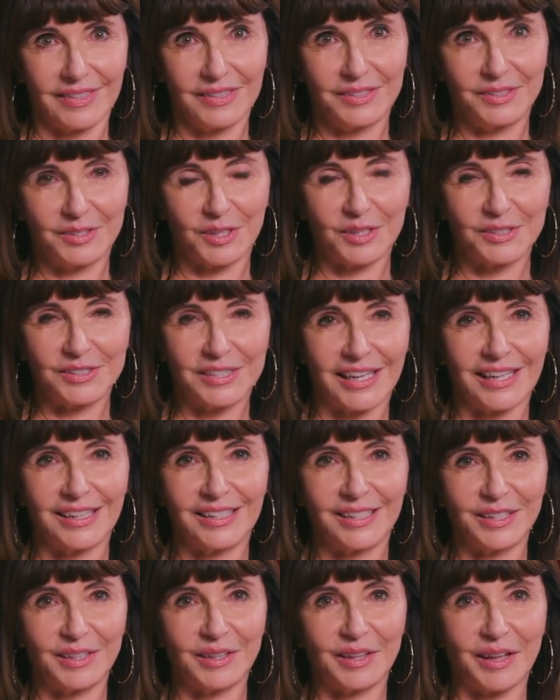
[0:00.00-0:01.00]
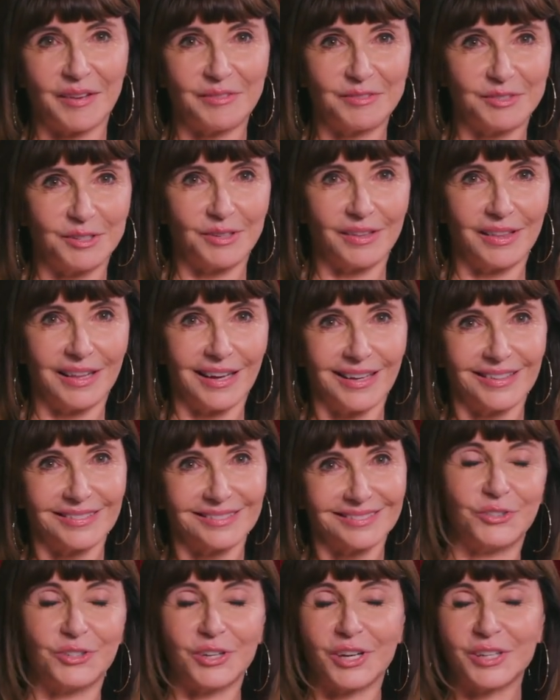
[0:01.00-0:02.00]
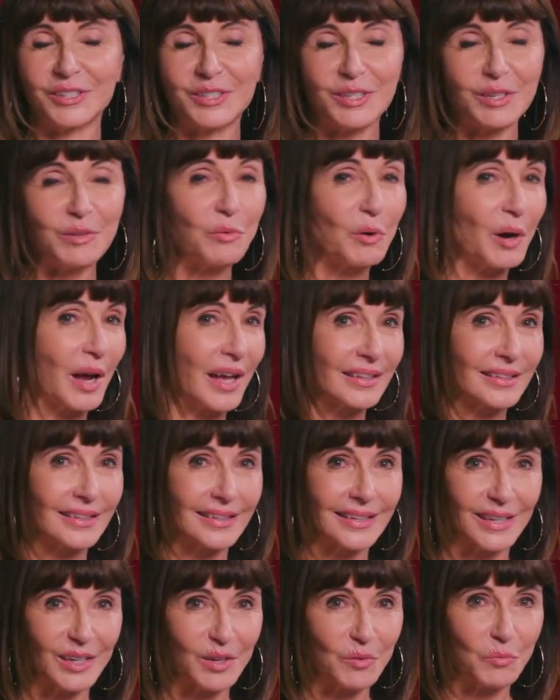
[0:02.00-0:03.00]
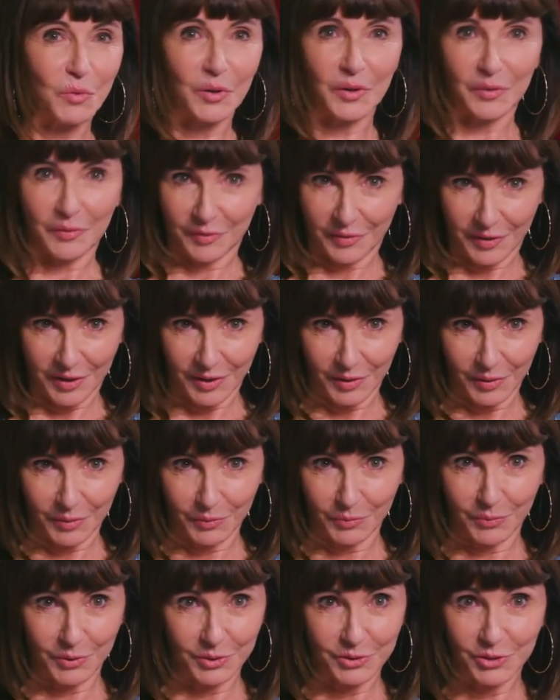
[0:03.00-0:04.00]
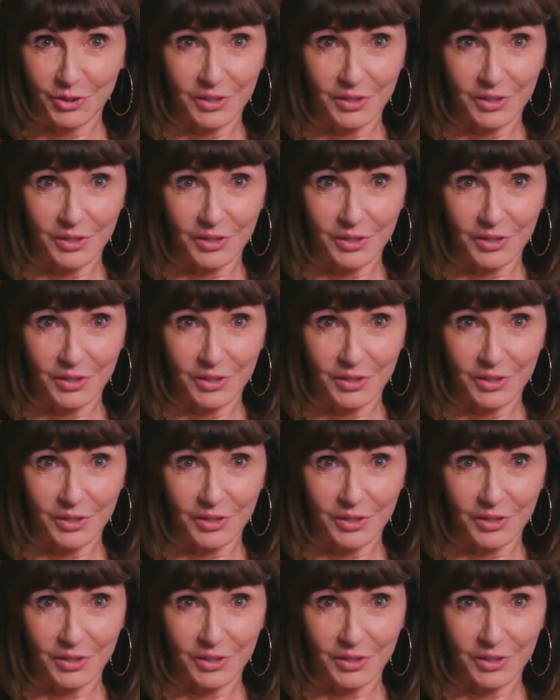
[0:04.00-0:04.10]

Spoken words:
It's all downhill after that. John C. Reilly and Will Ferrell were